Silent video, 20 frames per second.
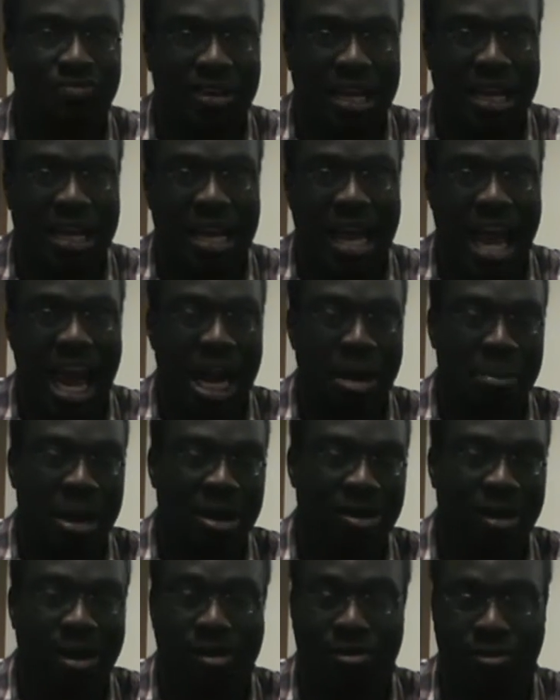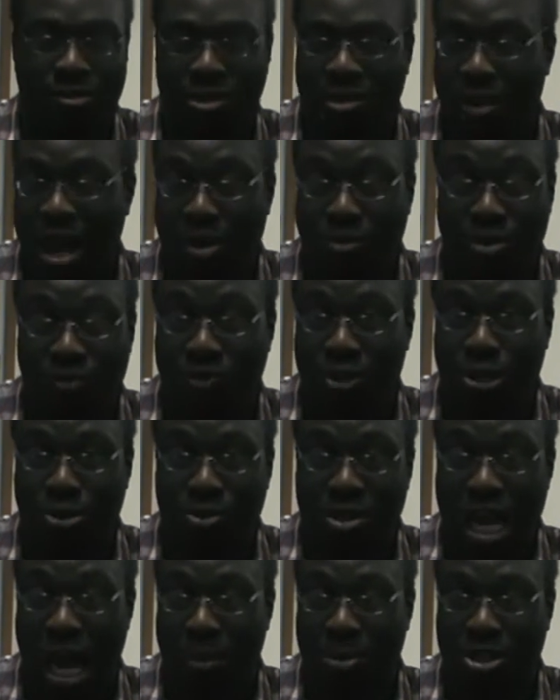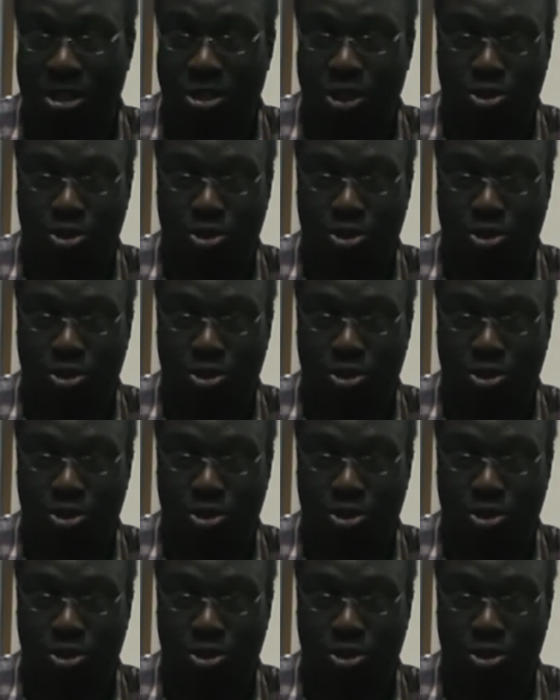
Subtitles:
V anime I review, Yamato